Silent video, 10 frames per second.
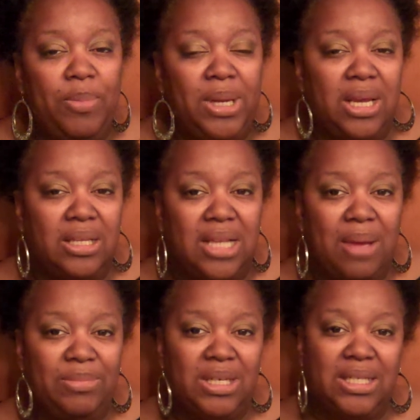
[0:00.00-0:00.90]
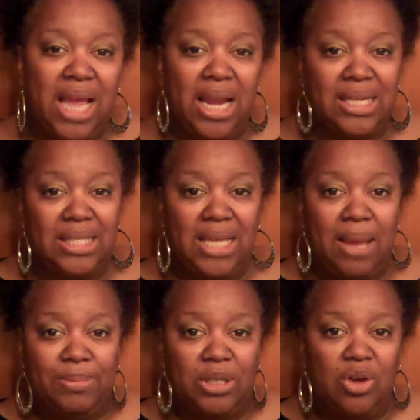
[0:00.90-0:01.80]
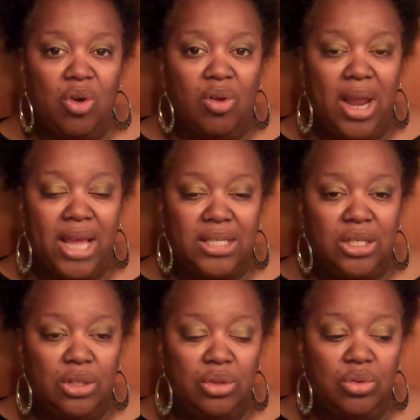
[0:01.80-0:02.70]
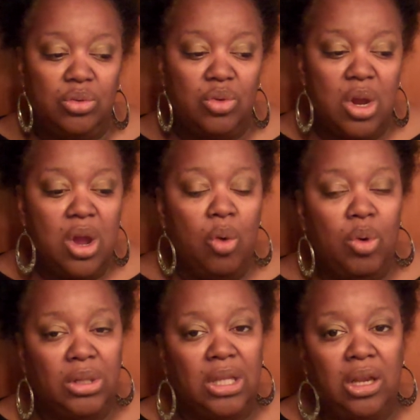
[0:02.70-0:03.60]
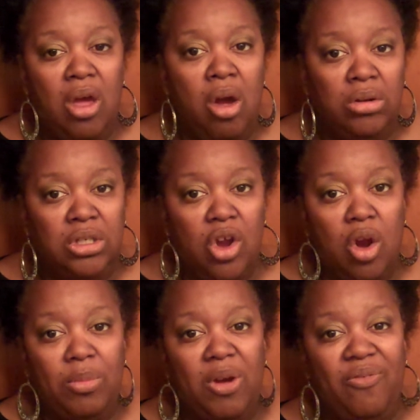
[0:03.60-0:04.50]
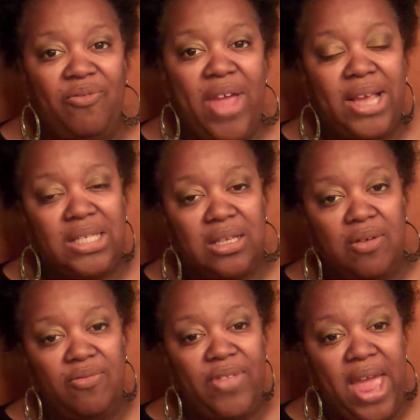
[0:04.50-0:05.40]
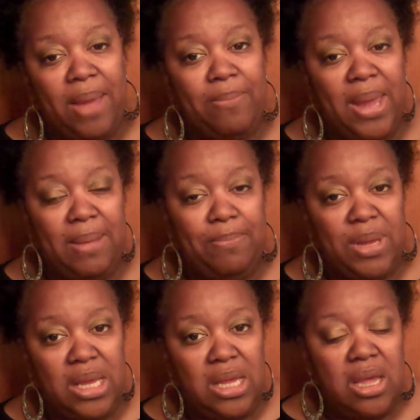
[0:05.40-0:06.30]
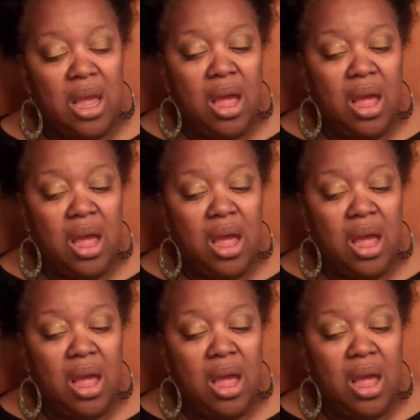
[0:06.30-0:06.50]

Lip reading: because I'm just kind of skeptical as to what the long-term effects of that may be,